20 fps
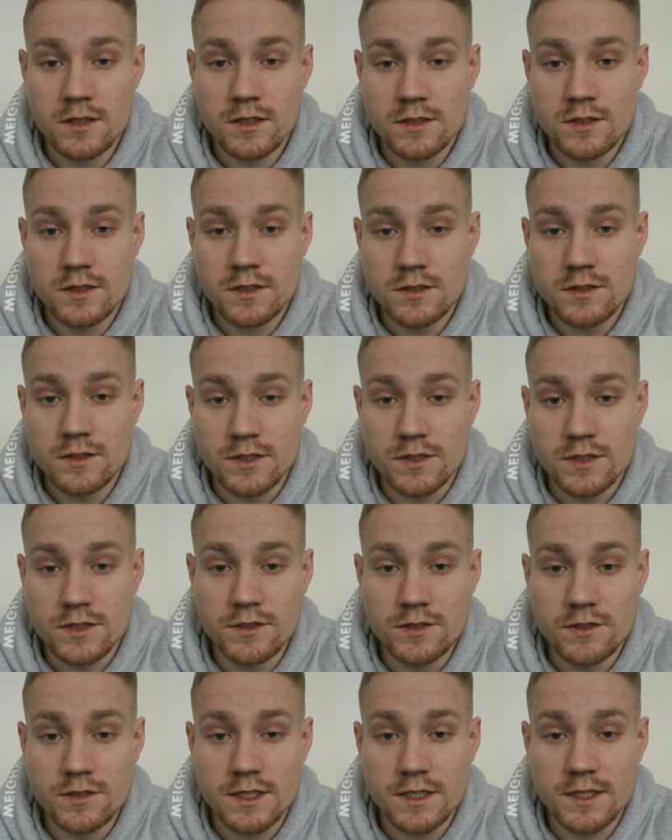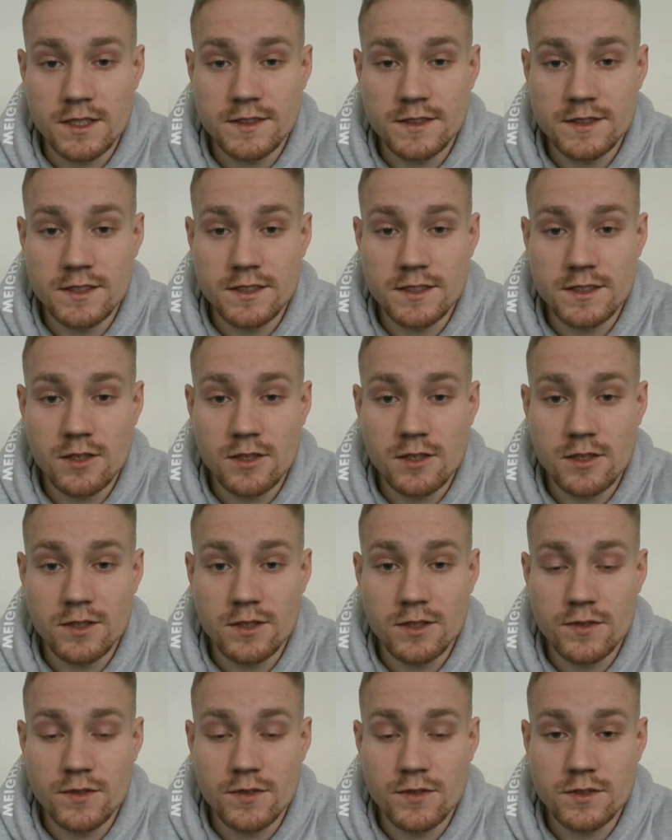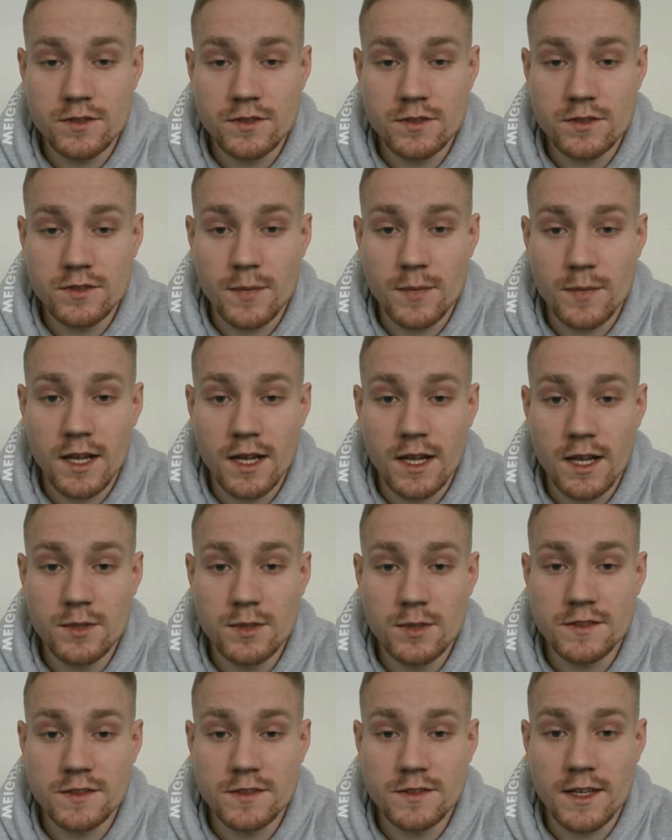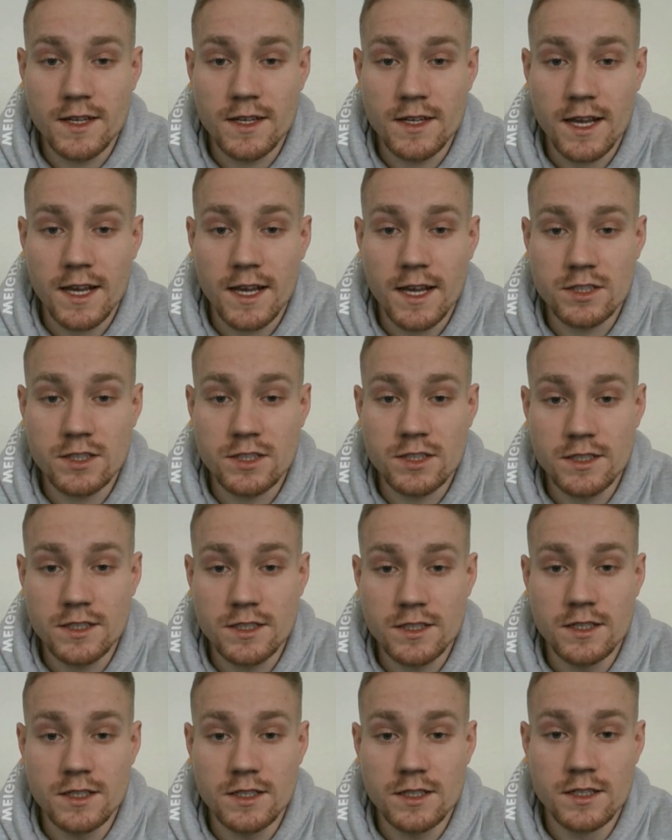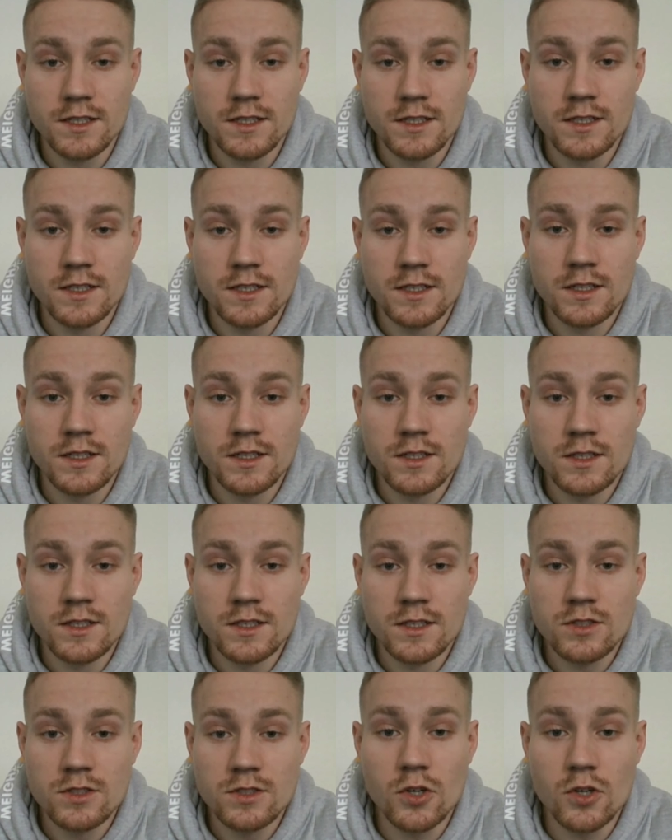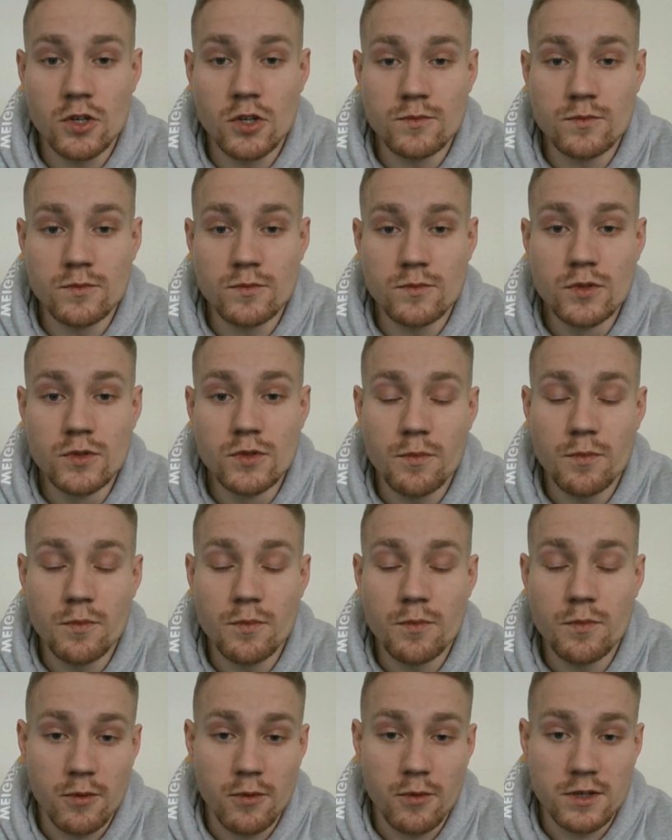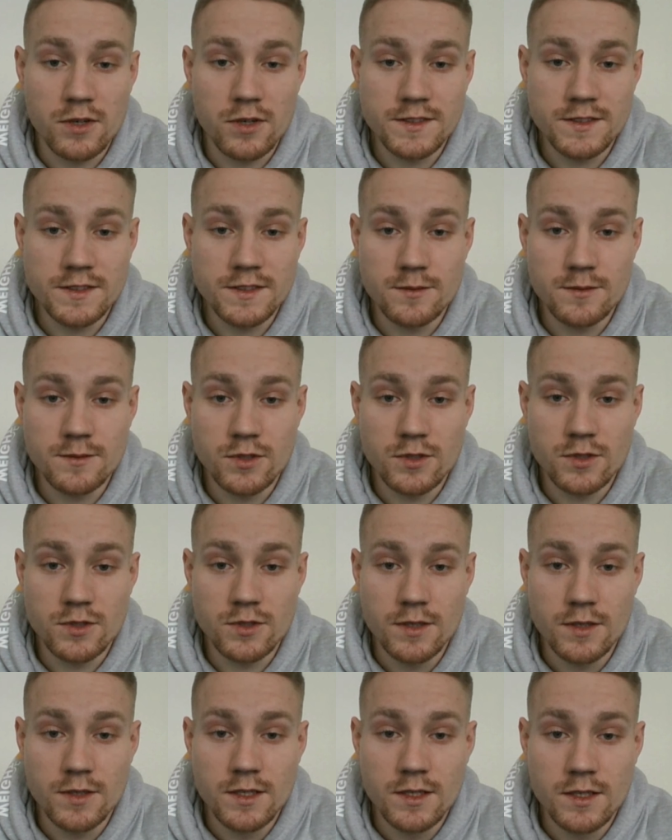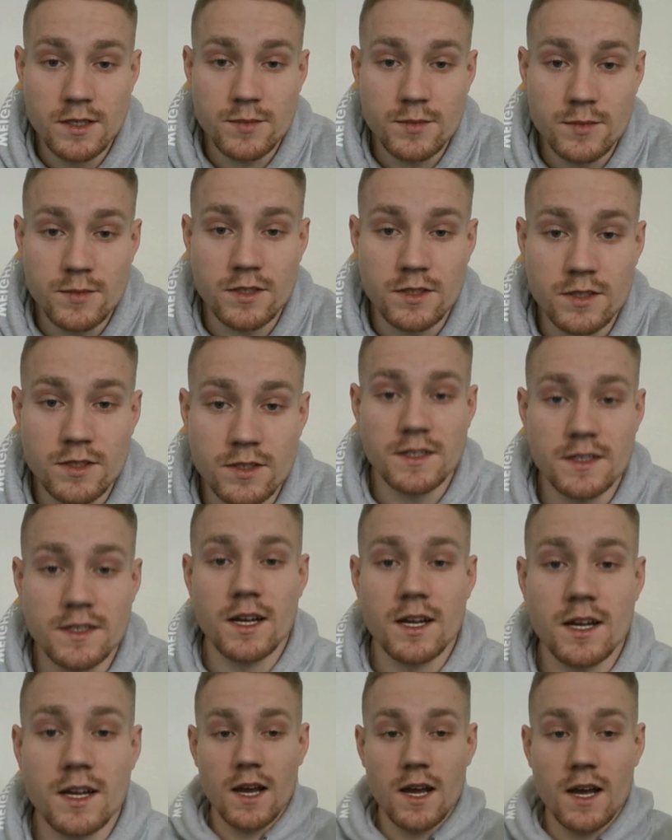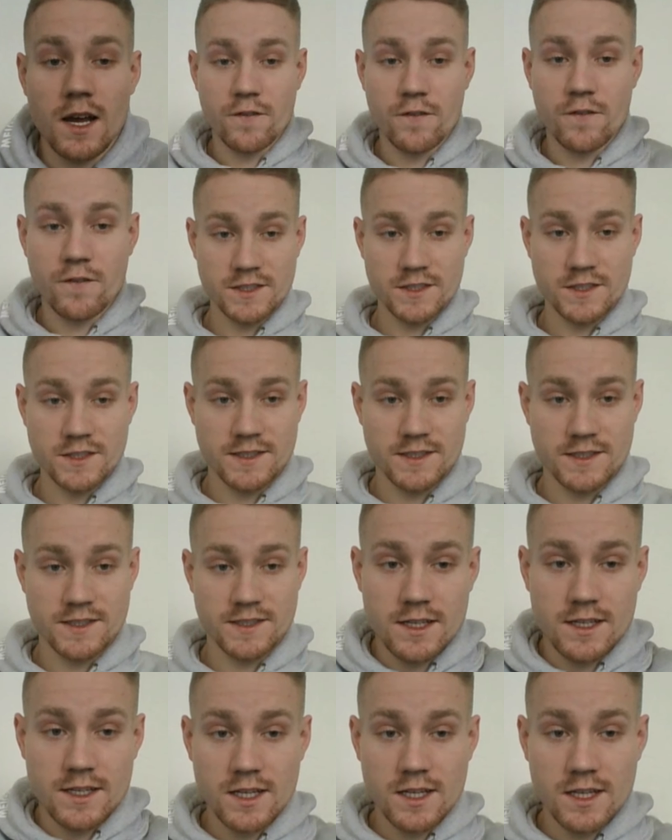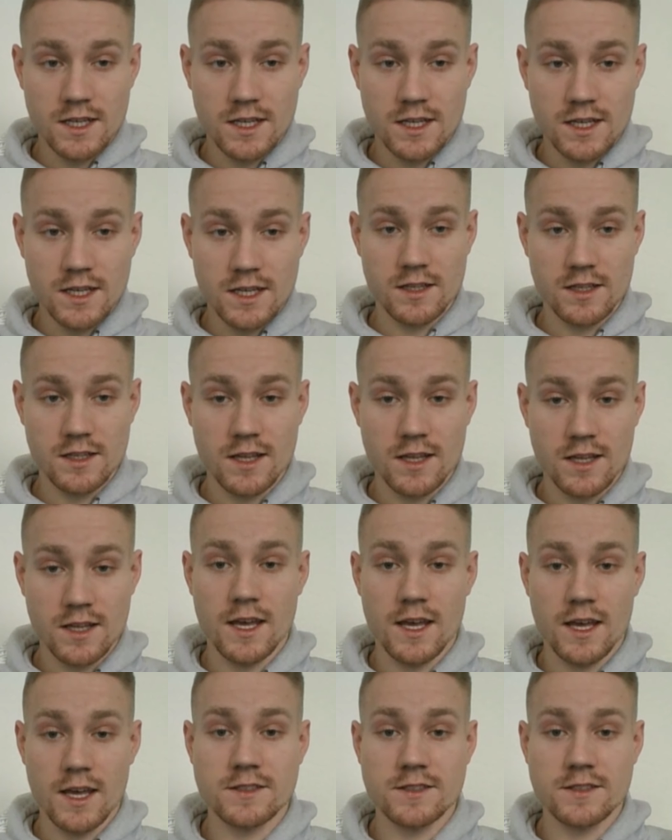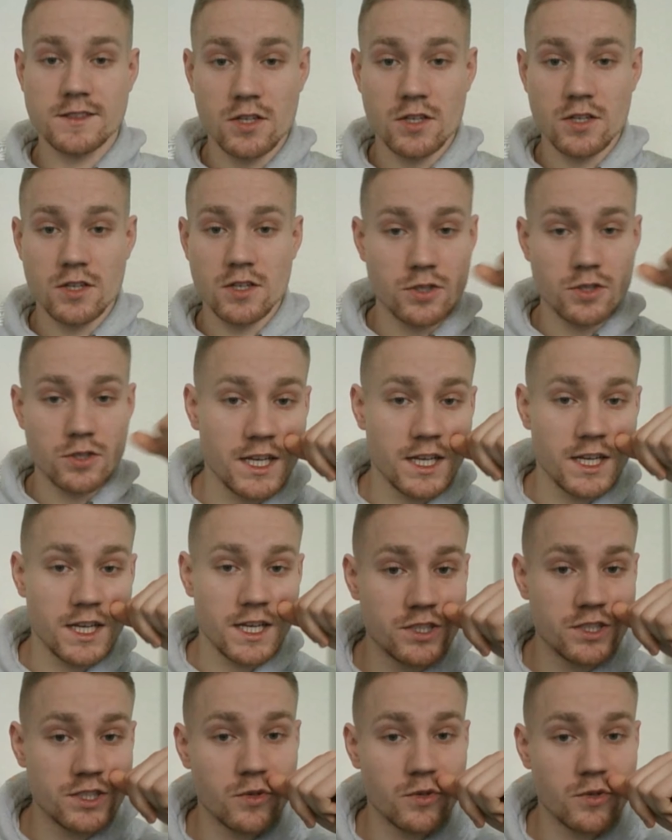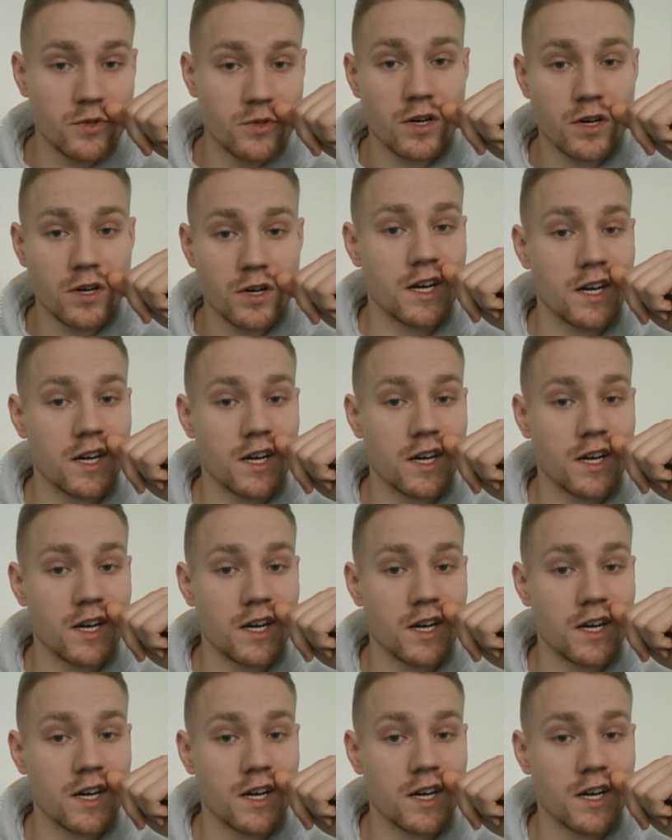So here you can see now when you focus on my elbows, they actually don't move backwards anymore because I force that external rotation more